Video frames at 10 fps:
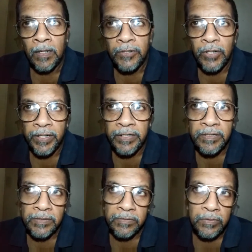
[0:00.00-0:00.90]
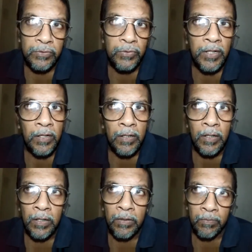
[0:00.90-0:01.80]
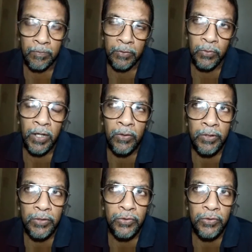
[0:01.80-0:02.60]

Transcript: joins to the Nugegoda